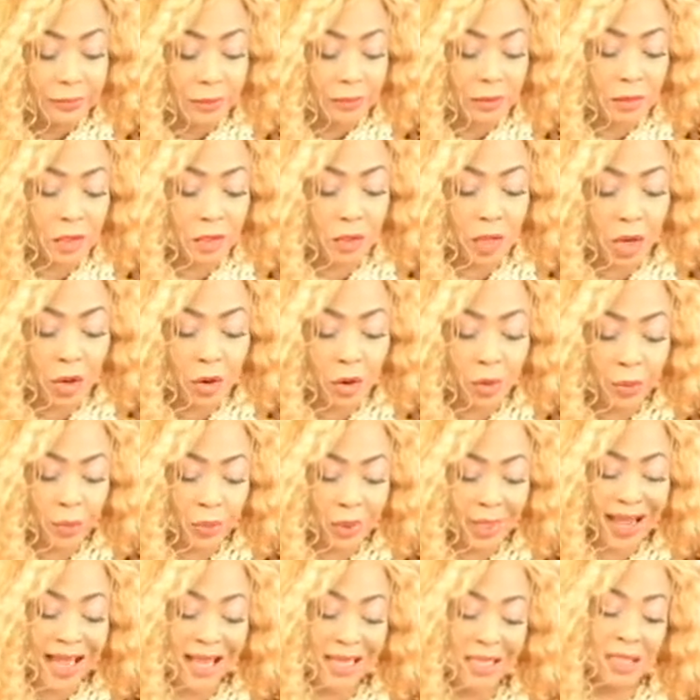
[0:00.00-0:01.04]
So I hope
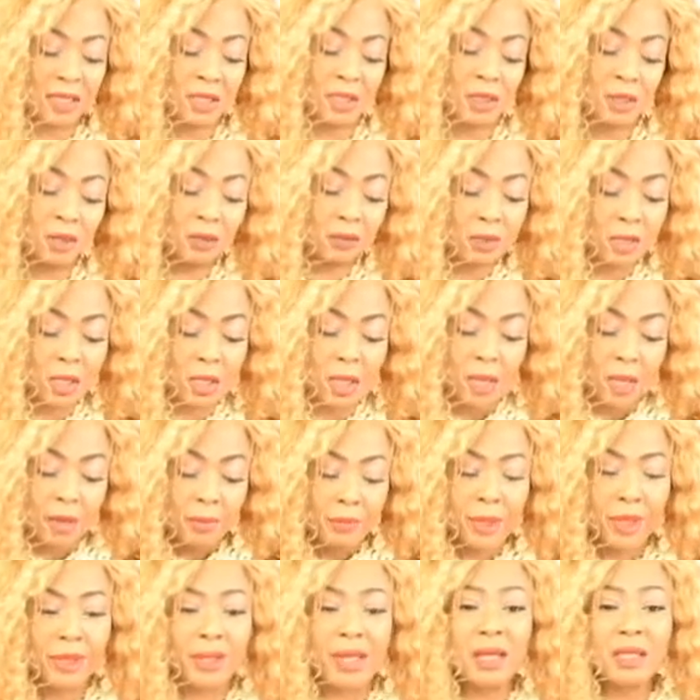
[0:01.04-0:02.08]
you like the new.
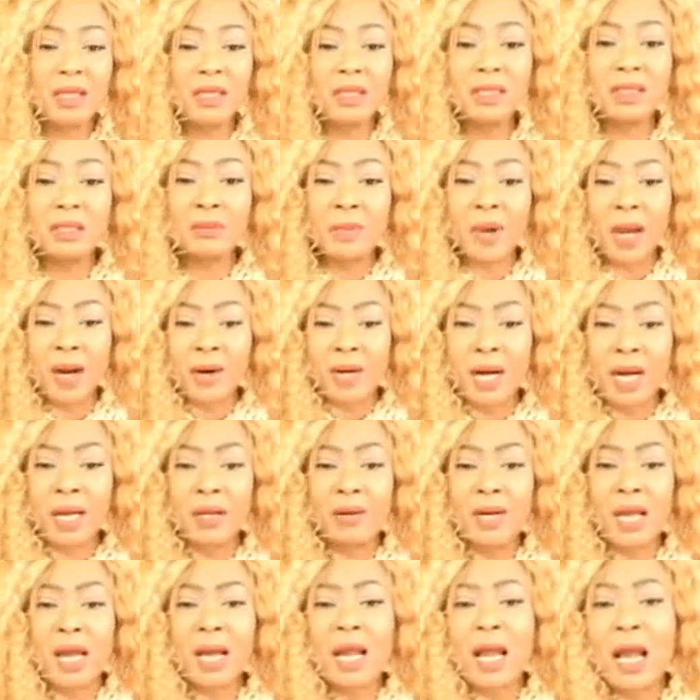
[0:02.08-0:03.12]
But then this is my
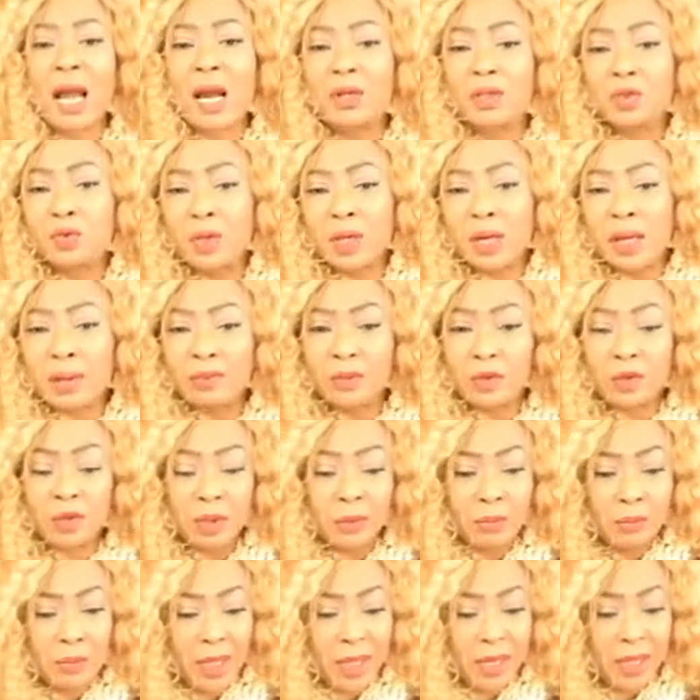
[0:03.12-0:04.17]
regular couch when I'm
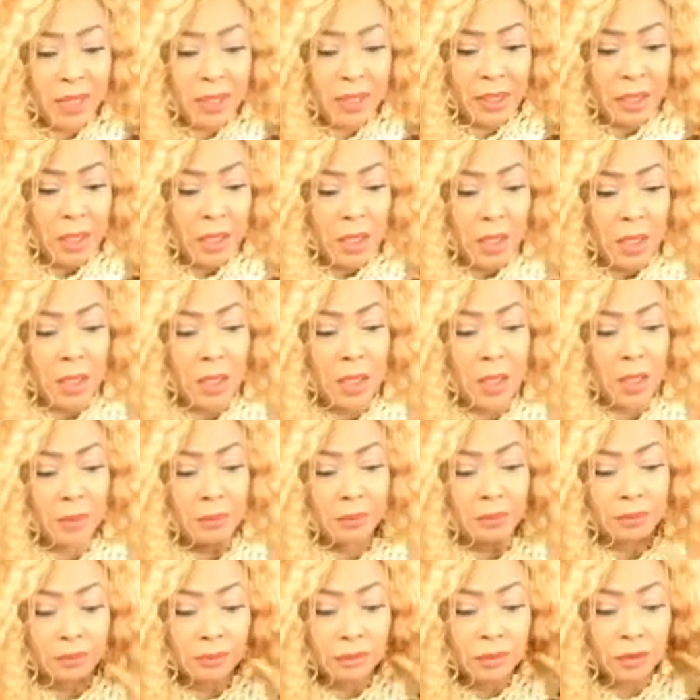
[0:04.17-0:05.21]
doing my
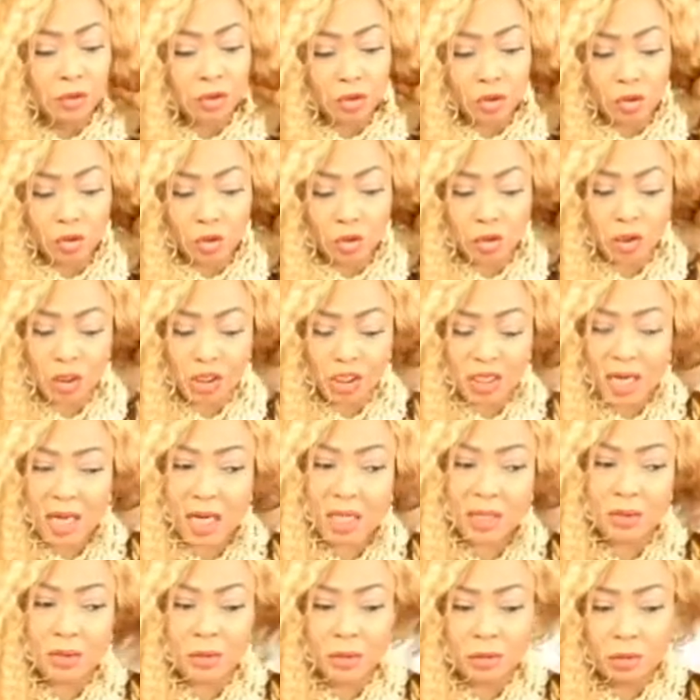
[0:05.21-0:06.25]
usual
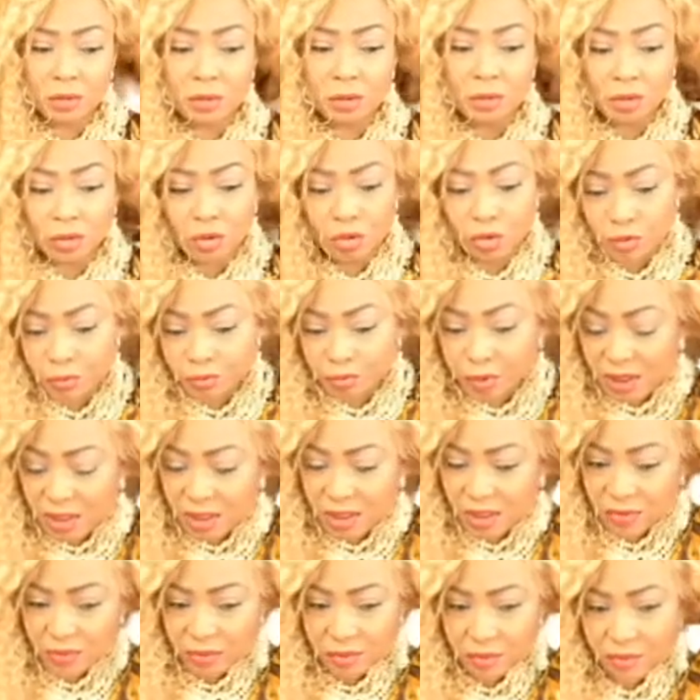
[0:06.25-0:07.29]
chat on YouTube,
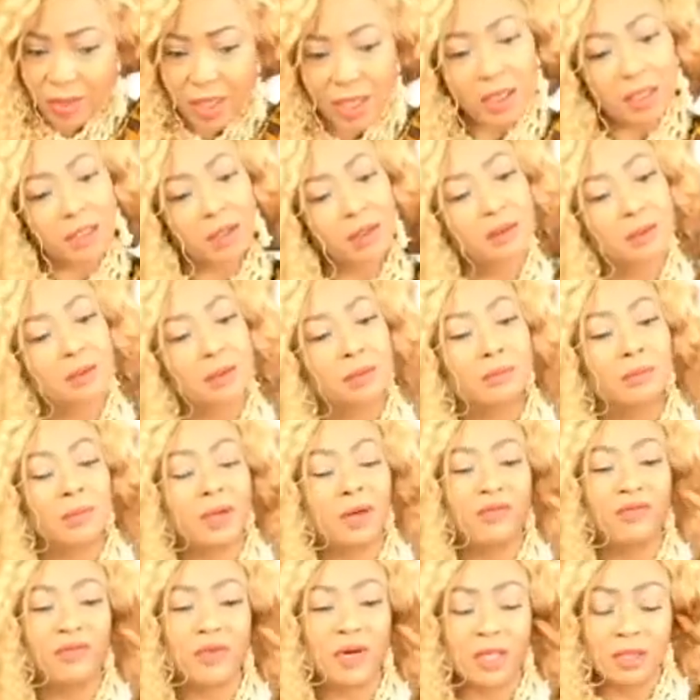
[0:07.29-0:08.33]
chatting with
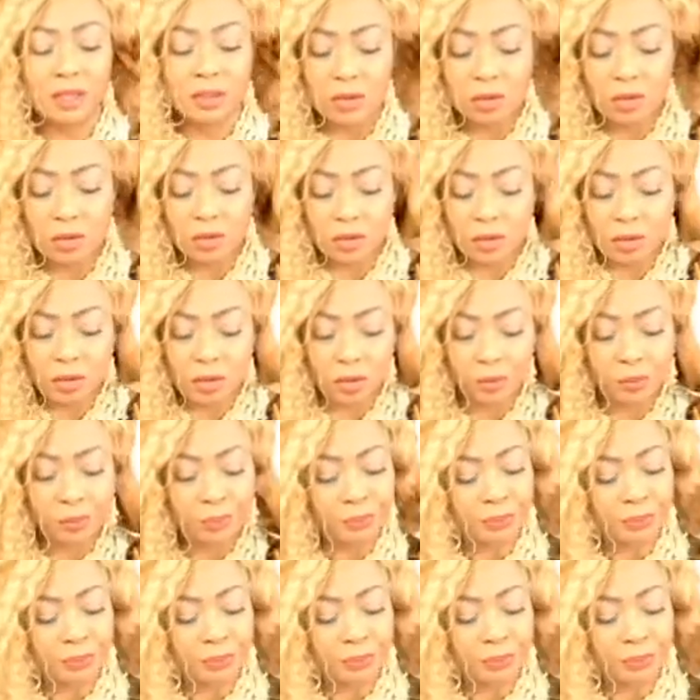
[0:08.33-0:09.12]
my friends on YouTube.